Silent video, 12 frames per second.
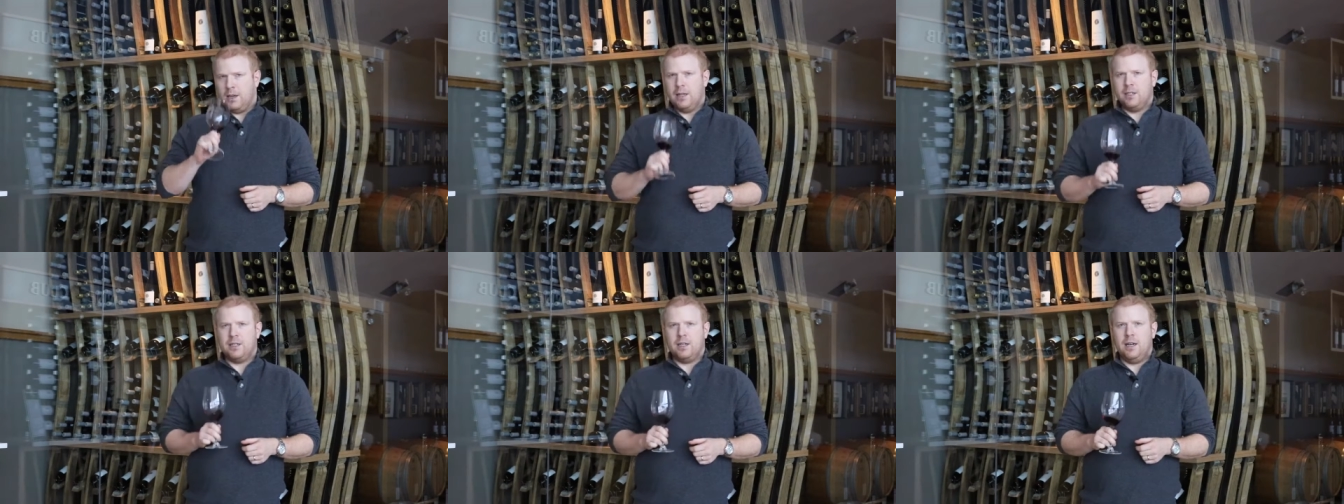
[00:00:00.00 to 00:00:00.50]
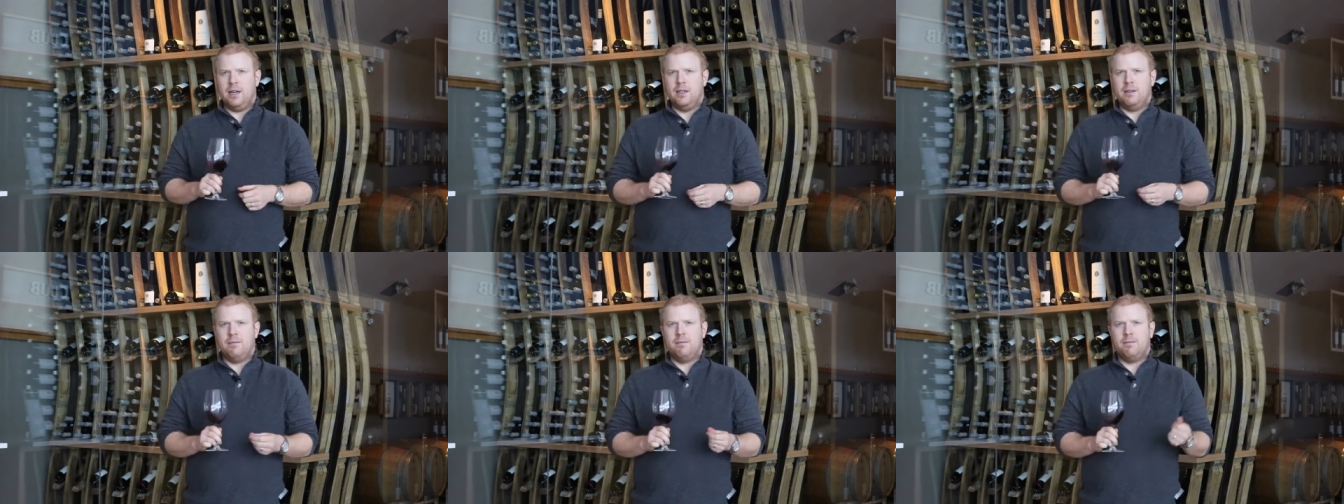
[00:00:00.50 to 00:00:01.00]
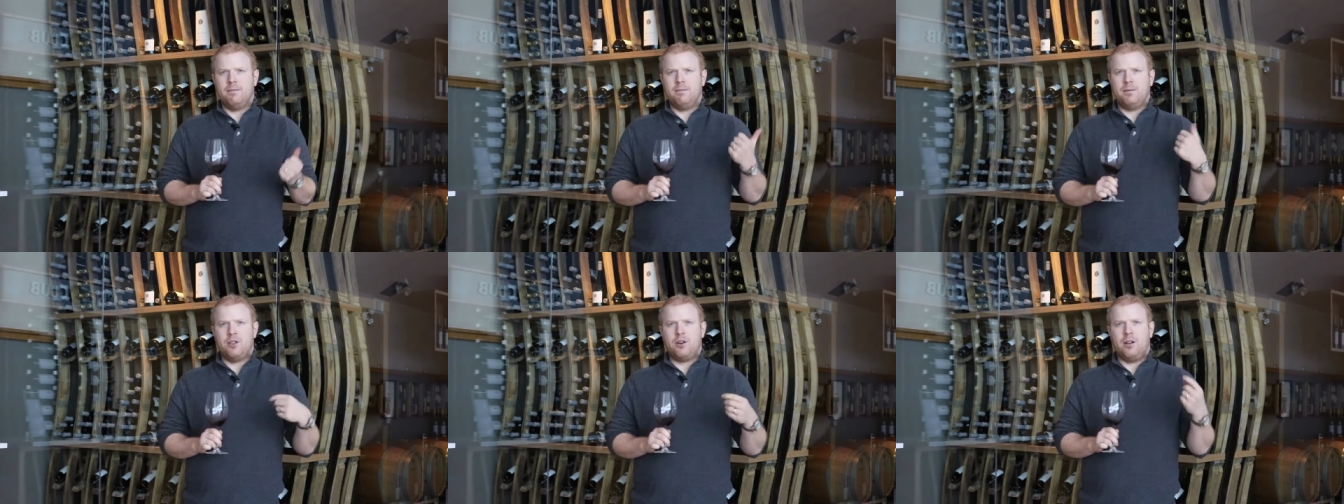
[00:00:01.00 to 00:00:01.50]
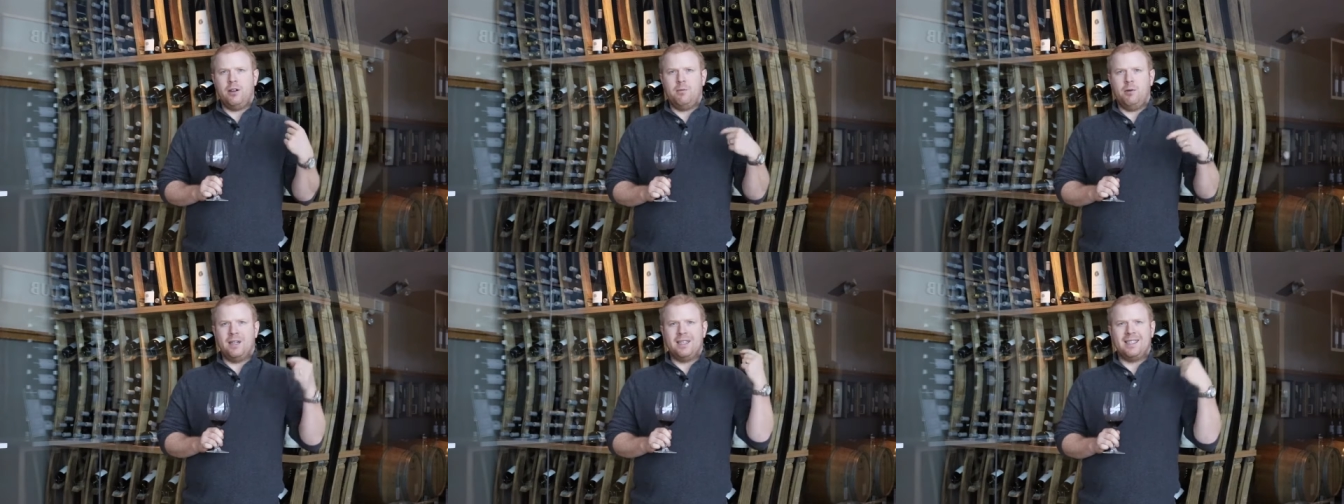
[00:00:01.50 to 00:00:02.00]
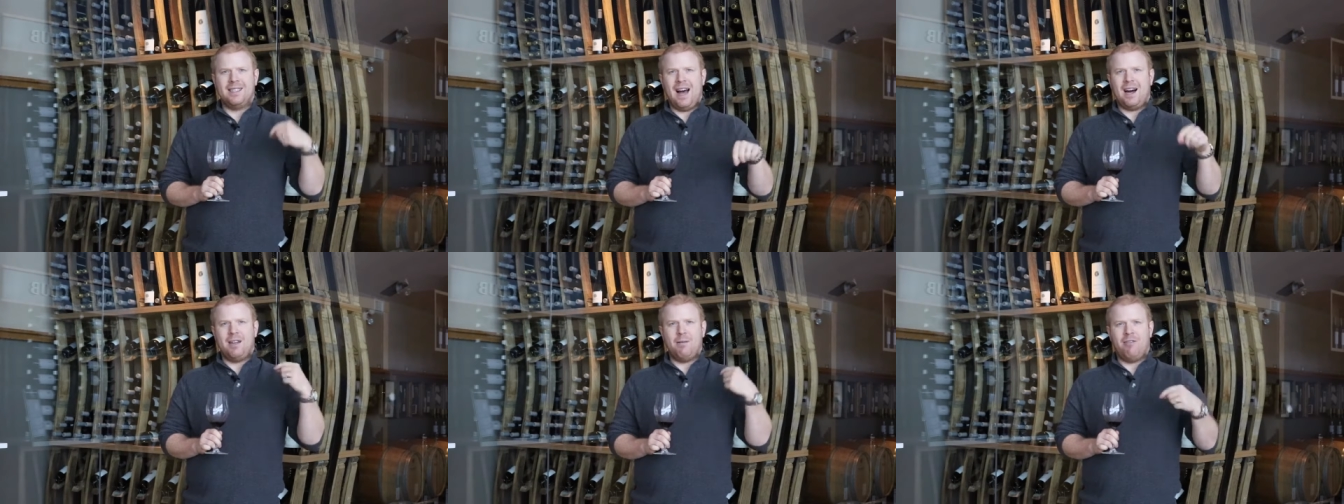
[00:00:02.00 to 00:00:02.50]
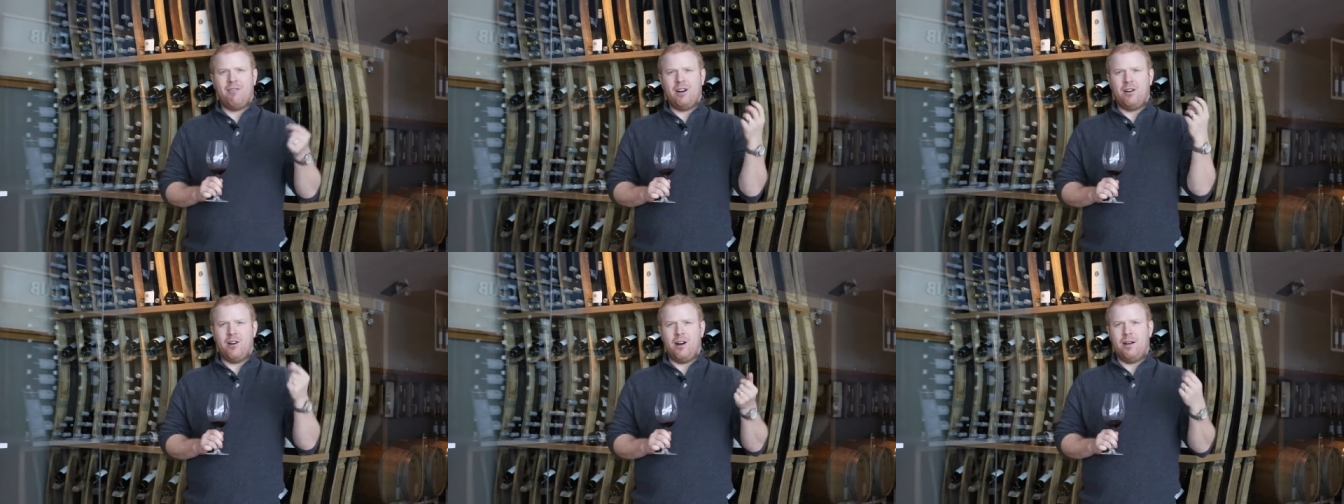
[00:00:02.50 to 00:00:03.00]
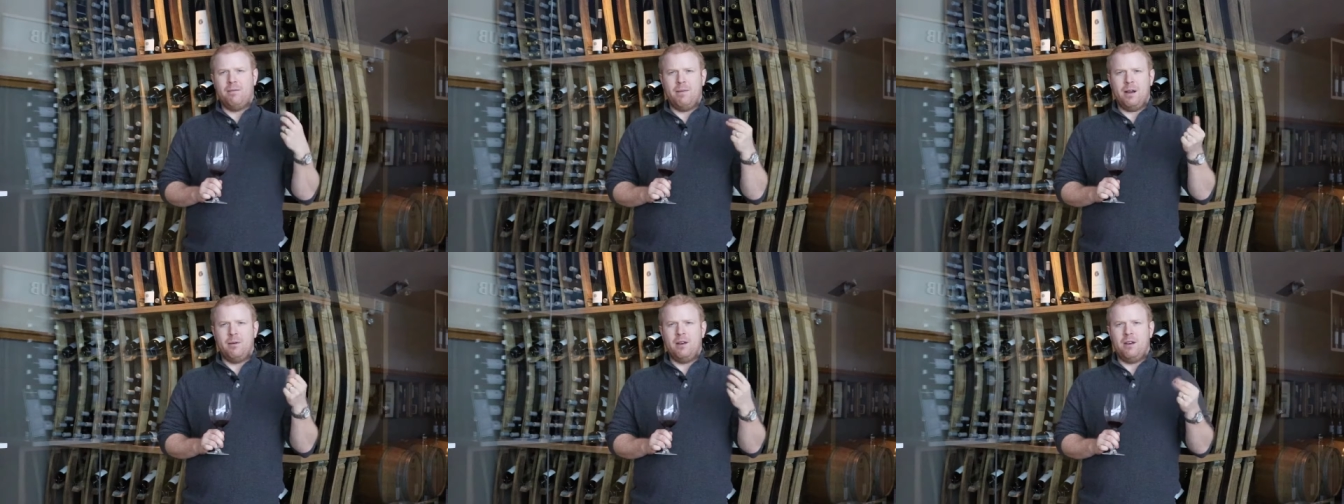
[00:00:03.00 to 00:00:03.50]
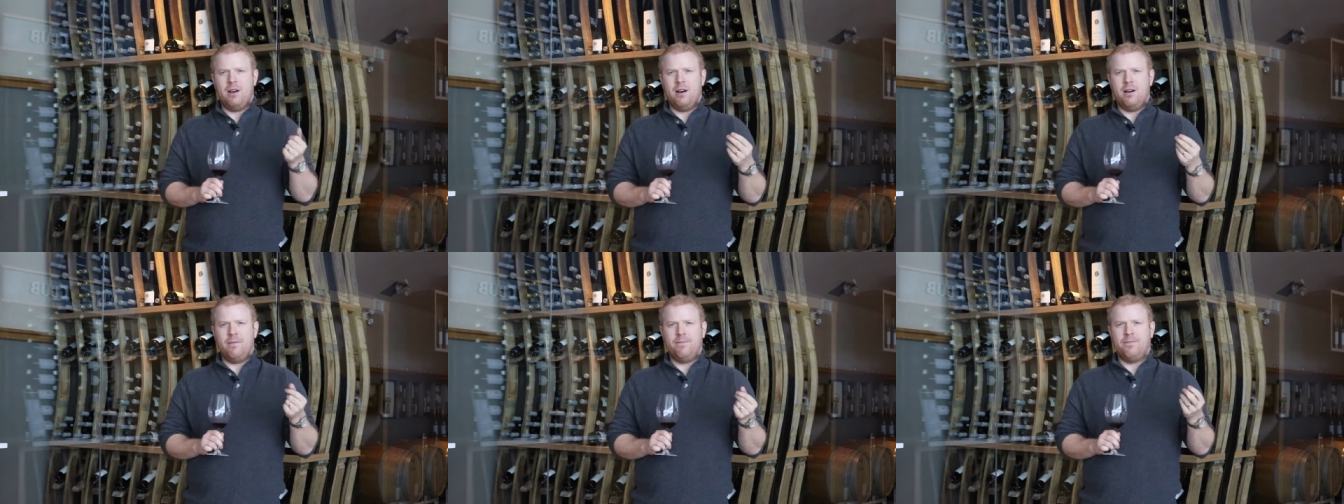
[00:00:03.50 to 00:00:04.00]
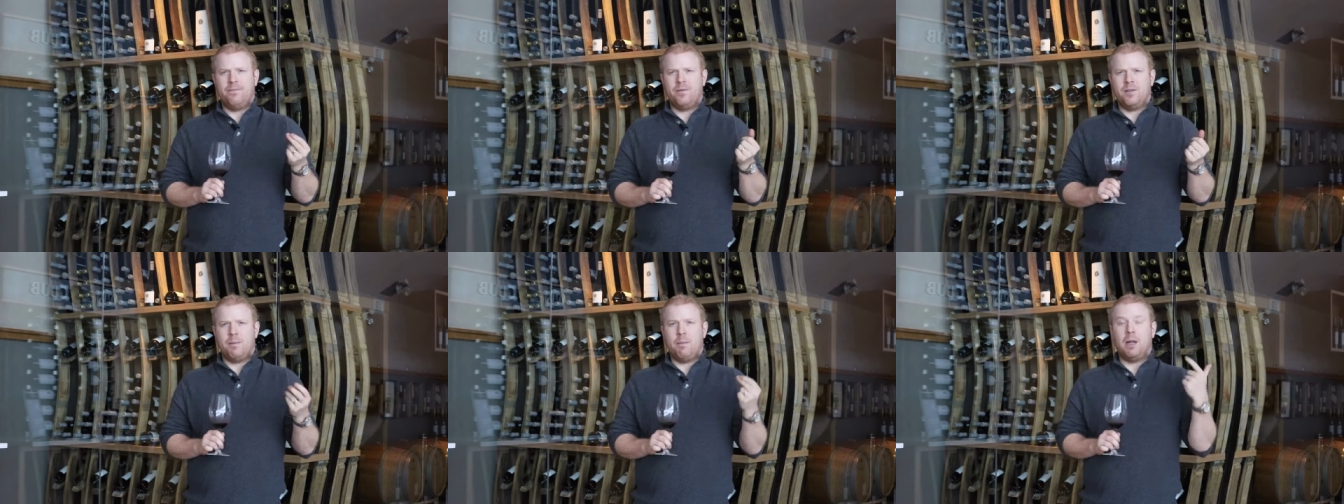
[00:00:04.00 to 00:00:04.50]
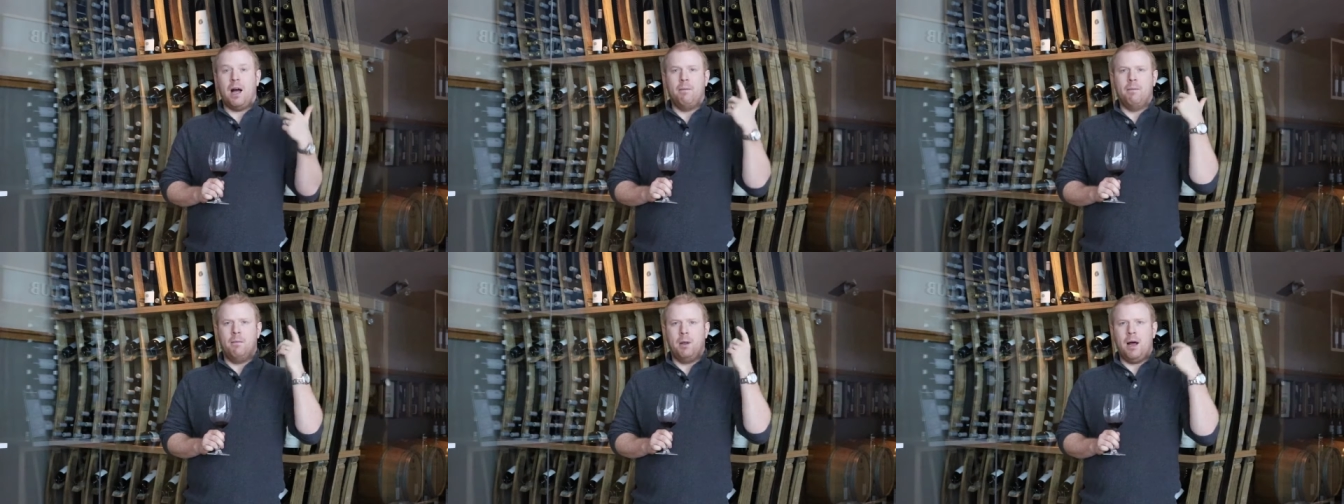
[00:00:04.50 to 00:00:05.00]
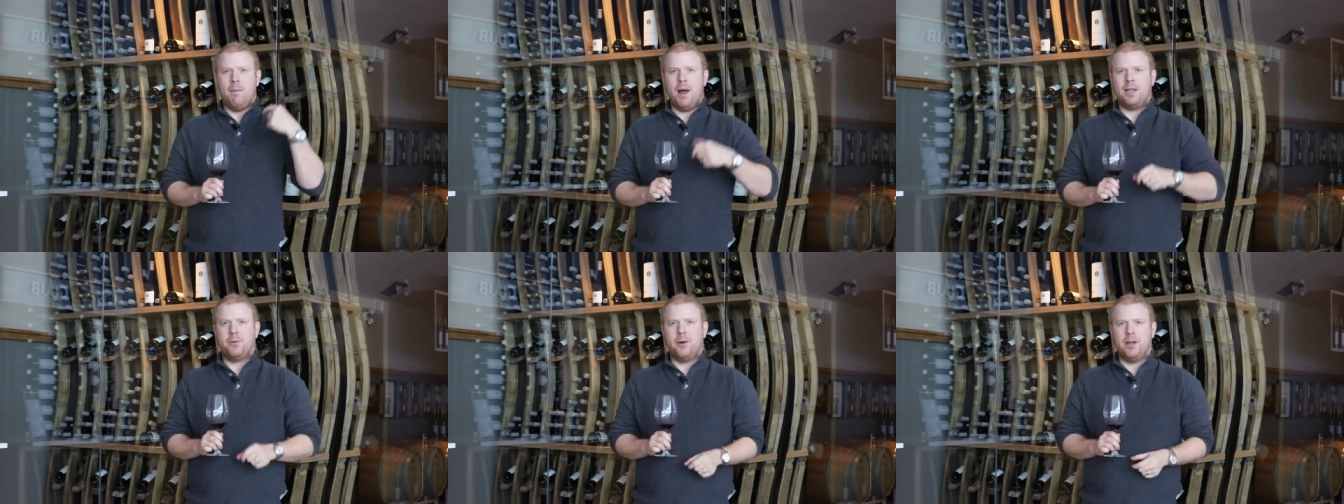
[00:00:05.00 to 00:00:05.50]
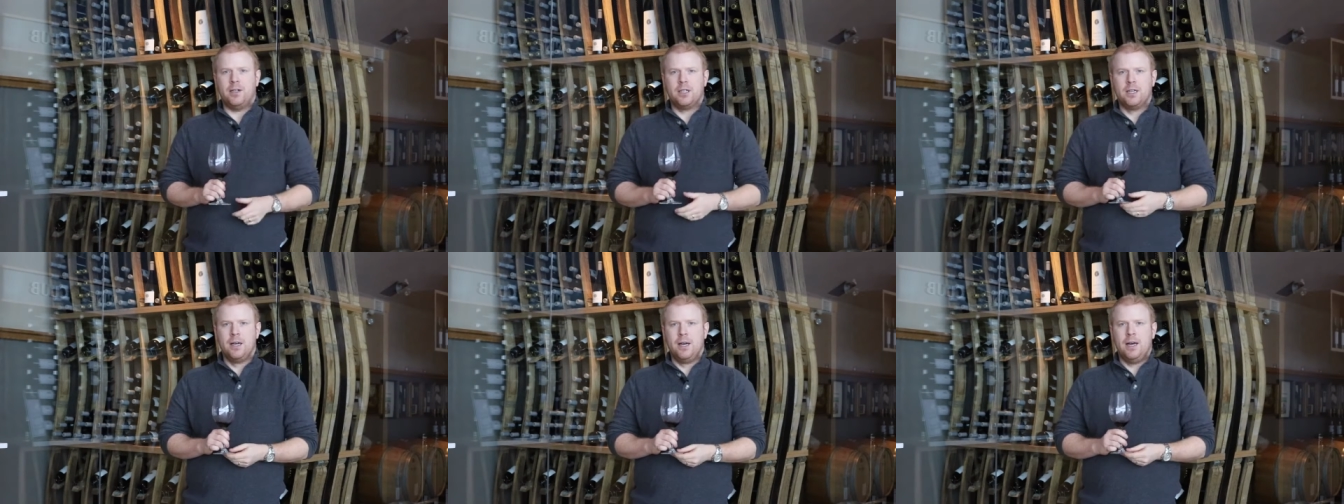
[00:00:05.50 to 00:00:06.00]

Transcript: It's uh, struggling to put exactly my finger on it. Maybe um, plum, plum, that's what it is.